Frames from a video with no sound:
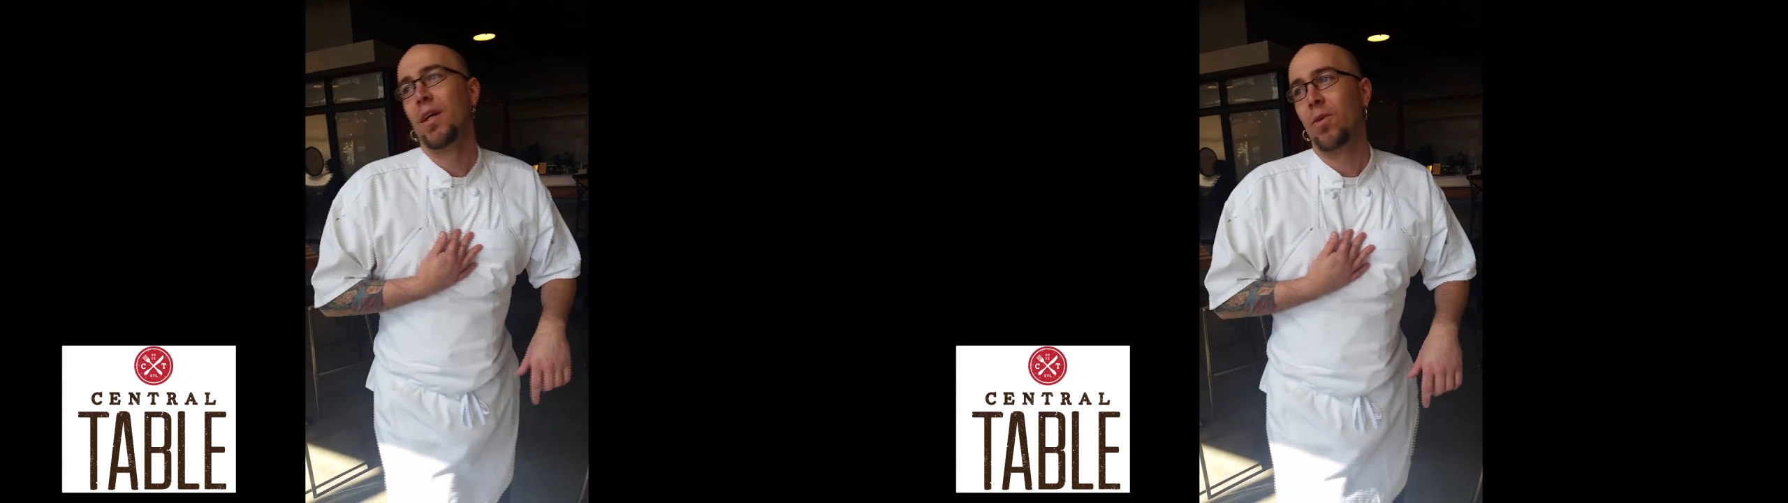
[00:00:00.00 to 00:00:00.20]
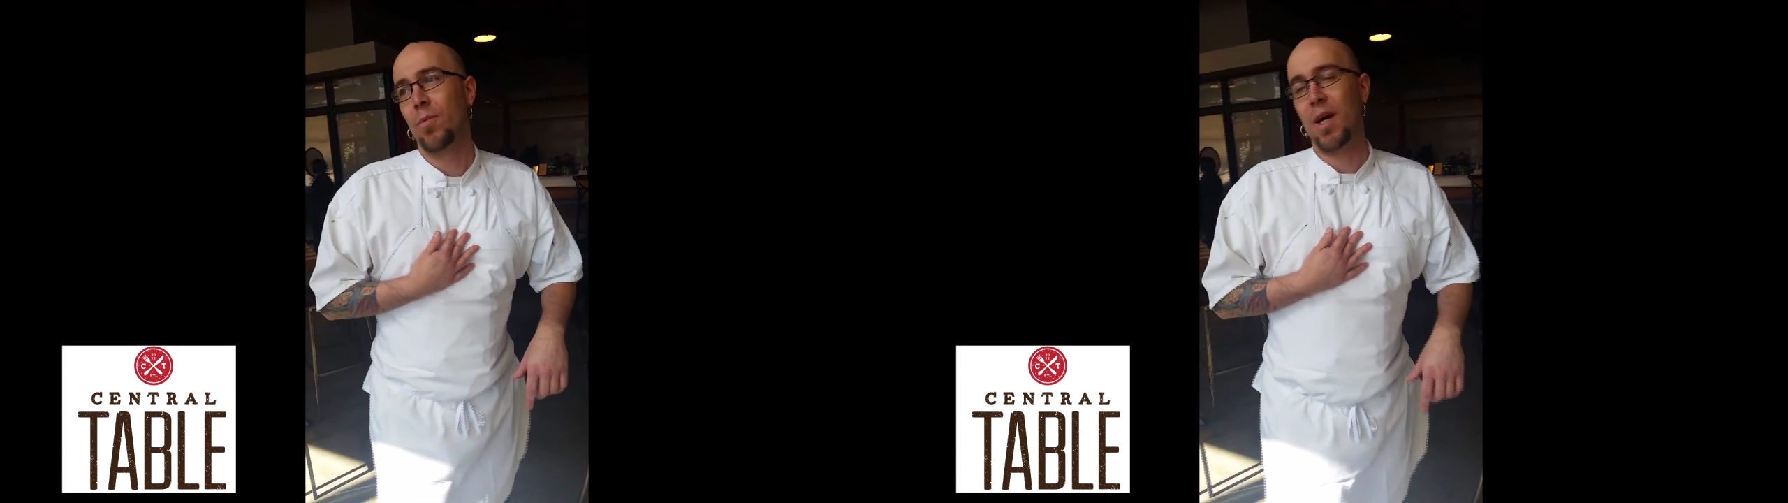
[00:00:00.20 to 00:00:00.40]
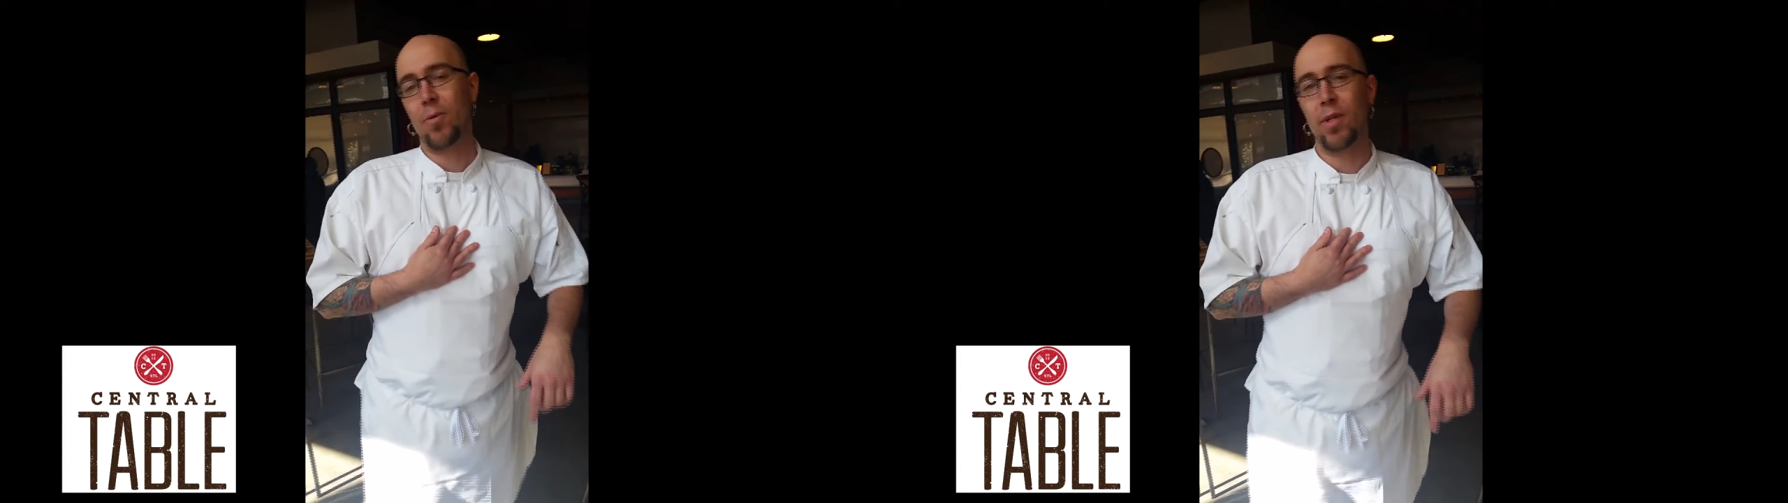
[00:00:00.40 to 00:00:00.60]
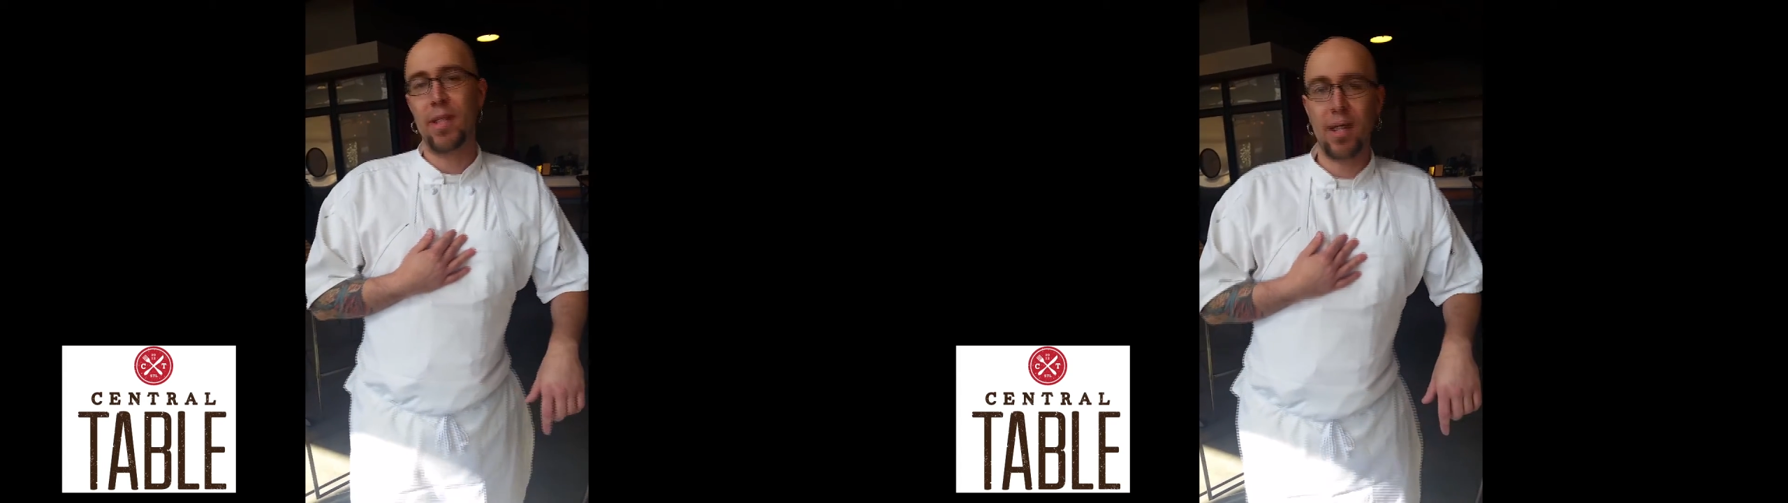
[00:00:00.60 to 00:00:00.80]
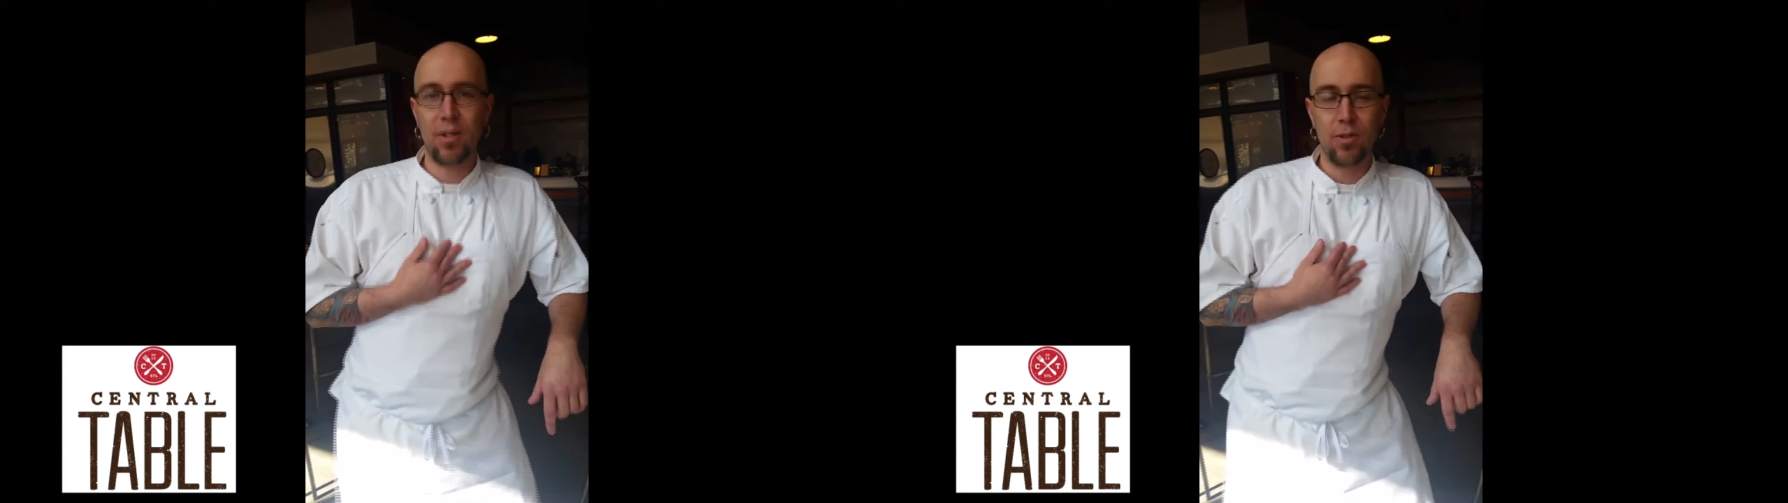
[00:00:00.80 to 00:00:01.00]
Well, I'm not really
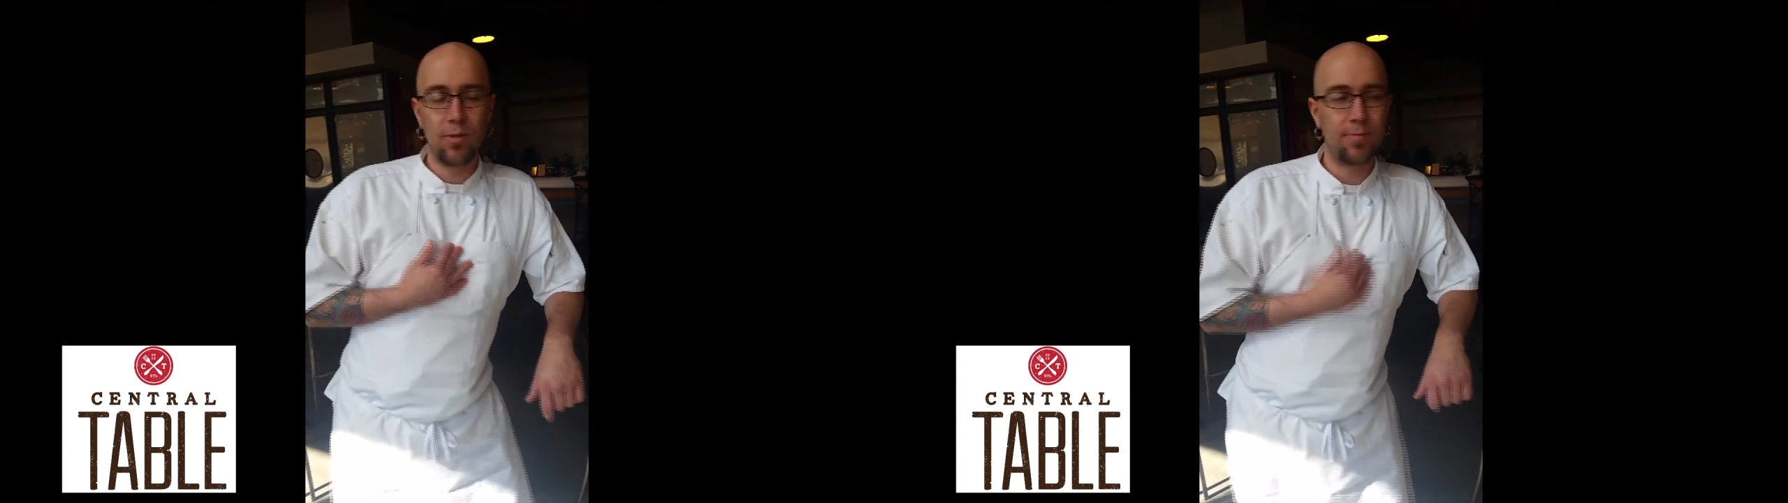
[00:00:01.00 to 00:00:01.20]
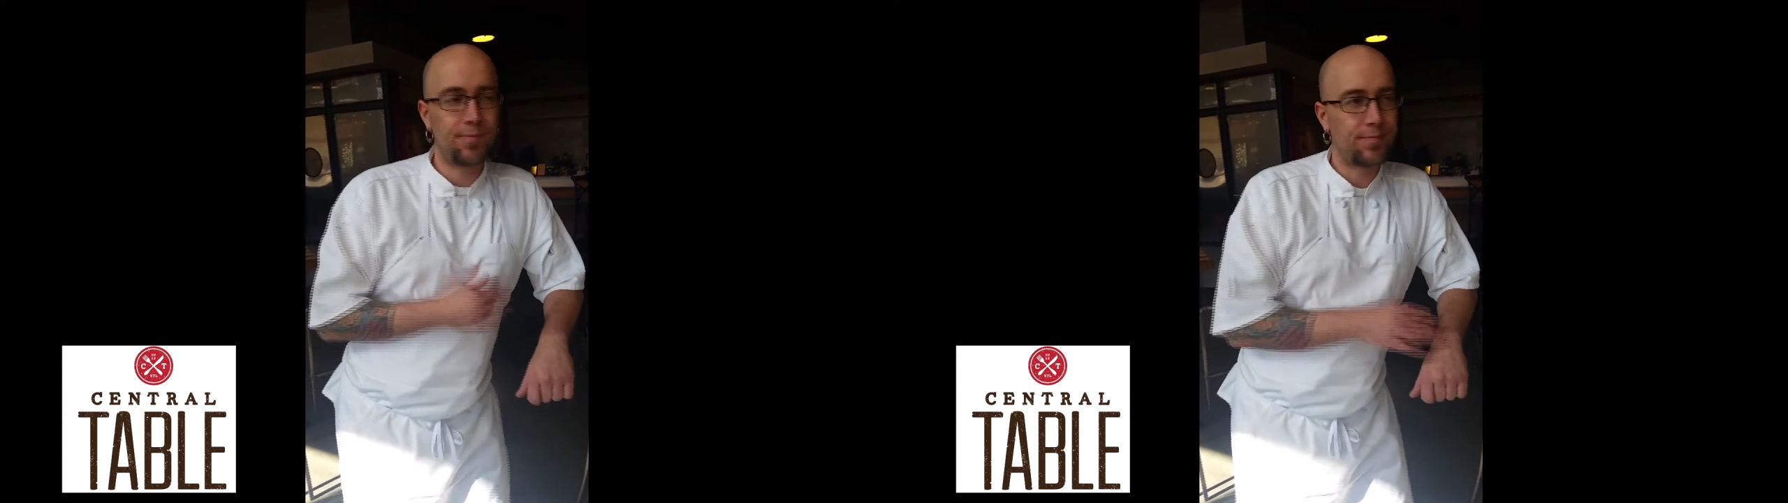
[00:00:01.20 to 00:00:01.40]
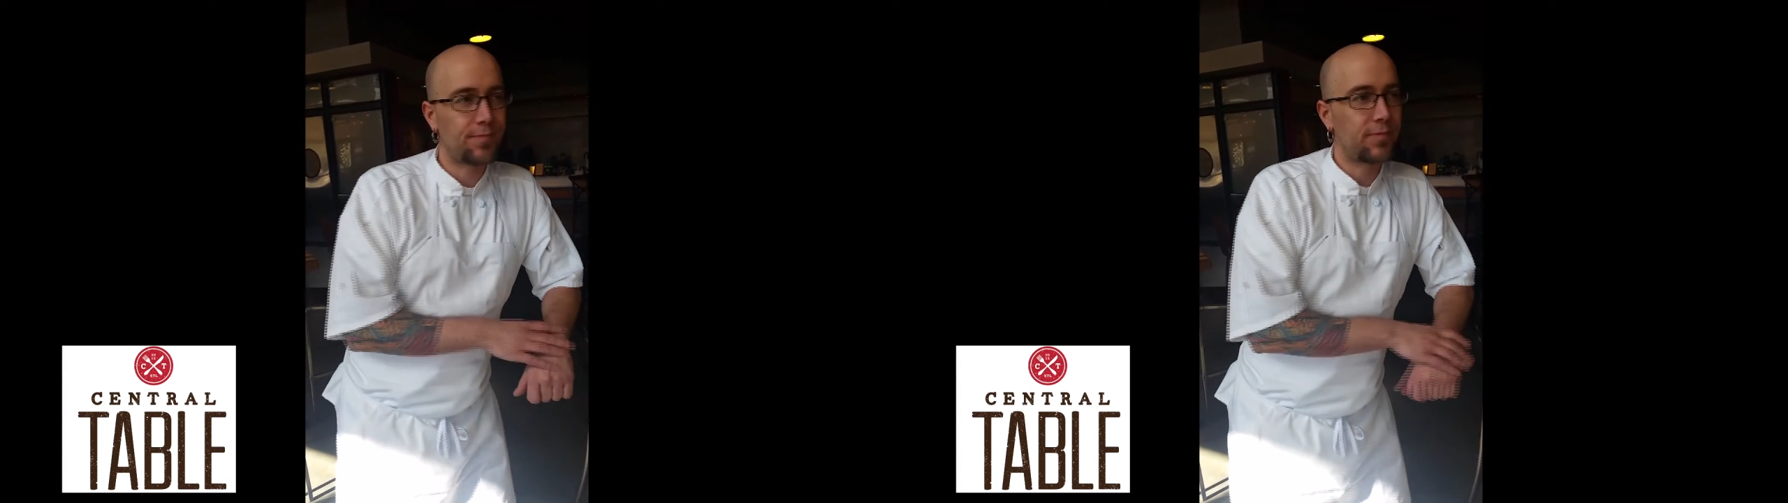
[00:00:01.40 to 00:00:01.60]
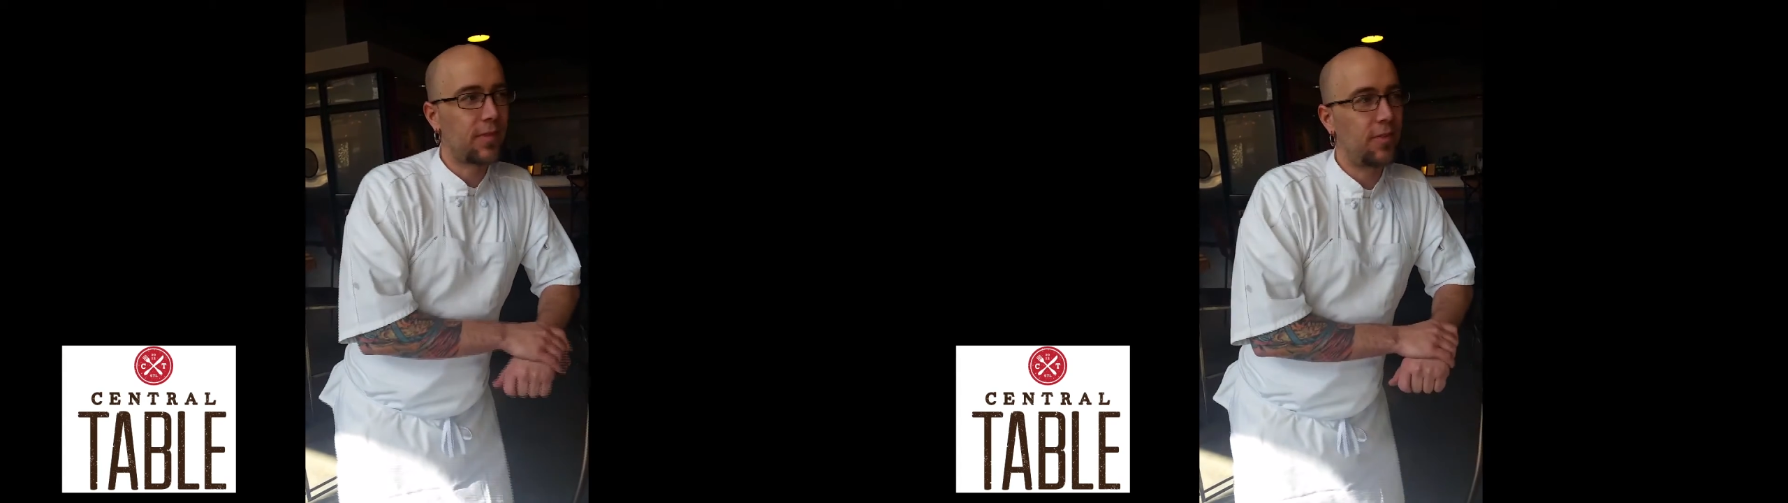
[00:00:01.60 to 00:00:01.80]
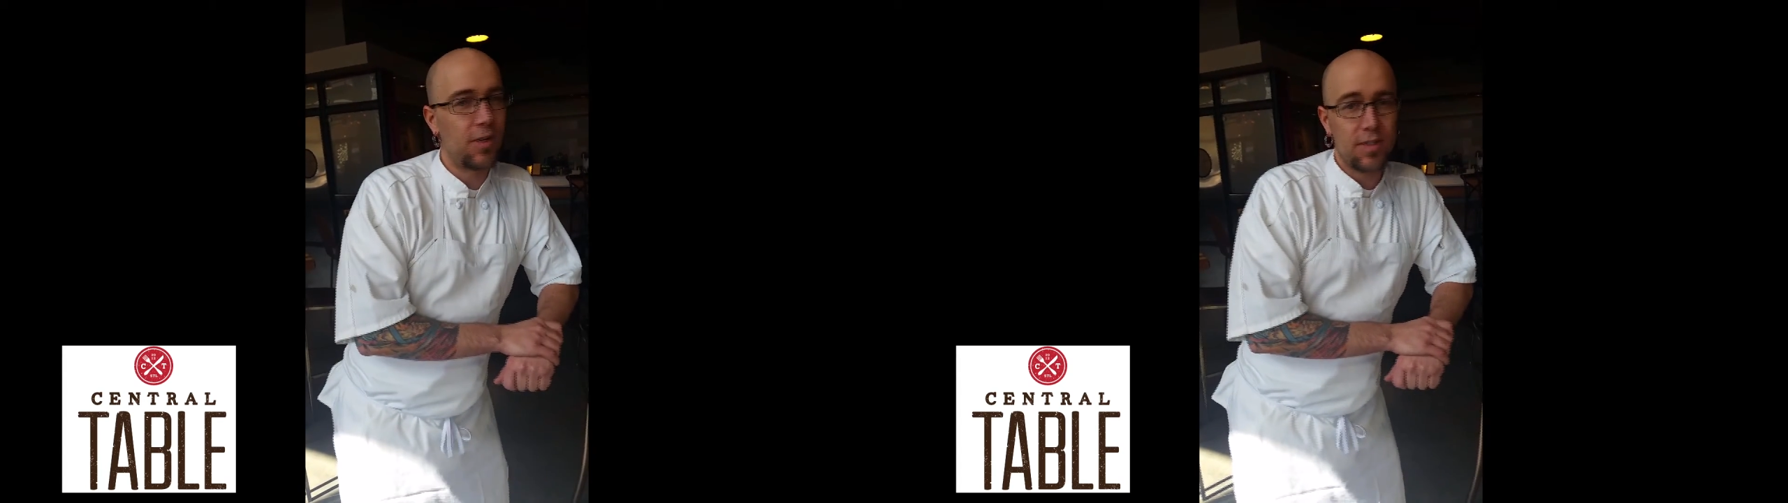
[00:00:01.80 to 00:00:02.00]
that cool,
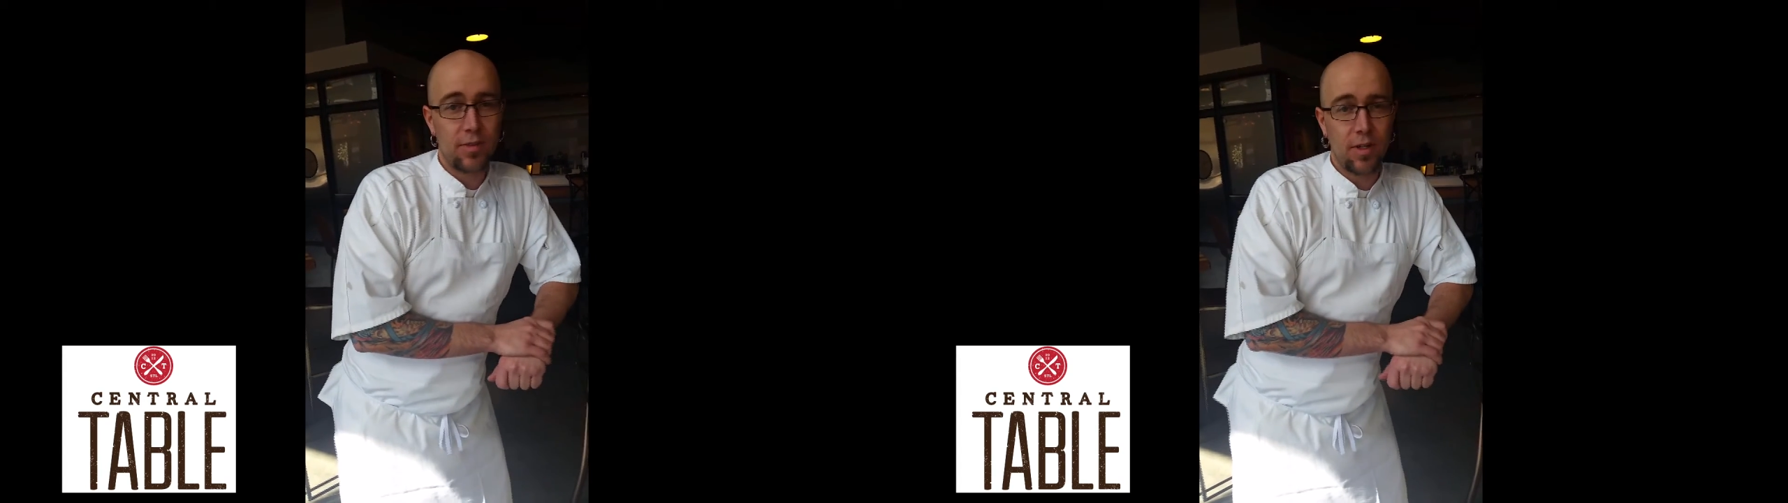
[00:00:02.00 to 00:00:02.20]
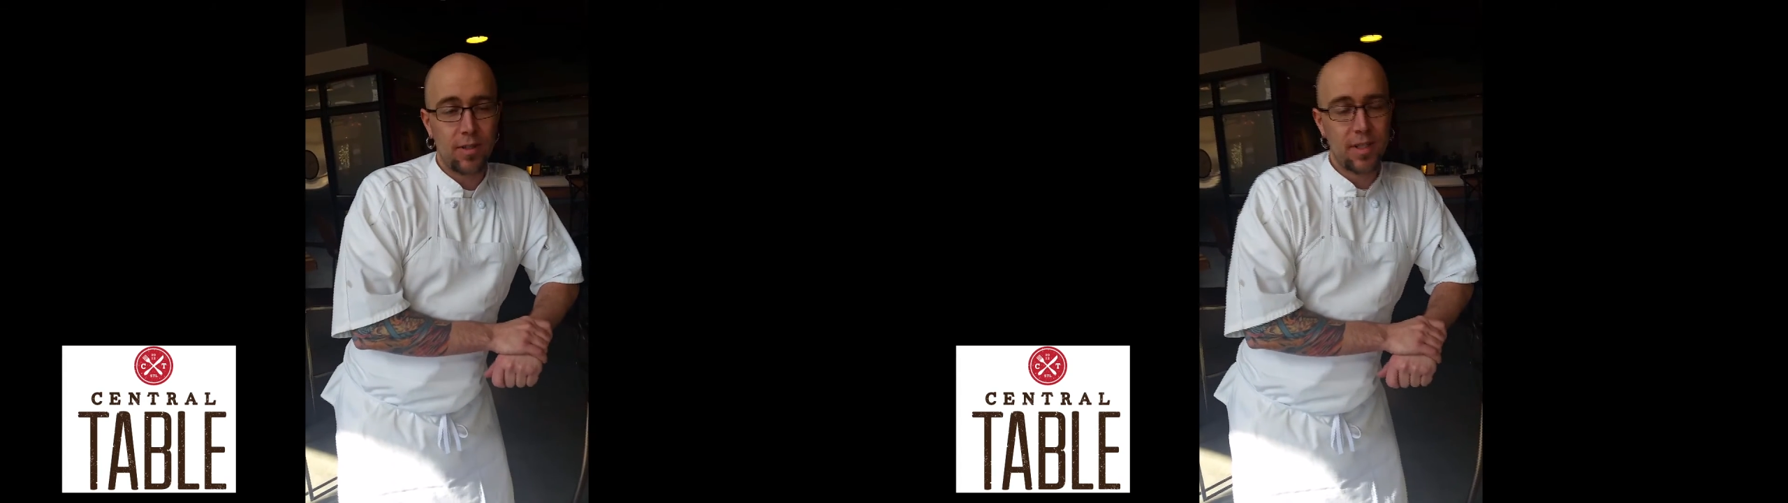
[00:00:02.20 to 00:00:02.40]
first of all,